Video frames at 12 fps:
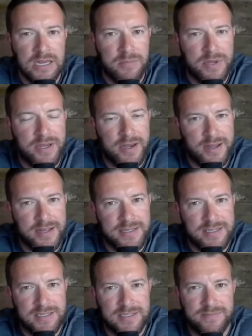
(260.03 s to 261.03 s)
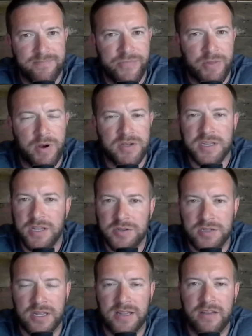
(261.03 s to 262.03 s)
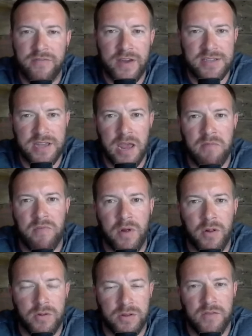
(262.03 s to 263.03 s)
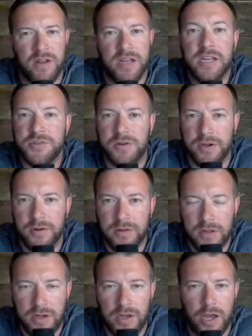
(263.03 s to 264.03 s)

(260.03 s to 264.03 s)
because the persecution that they faced came from Old Covenant Israel,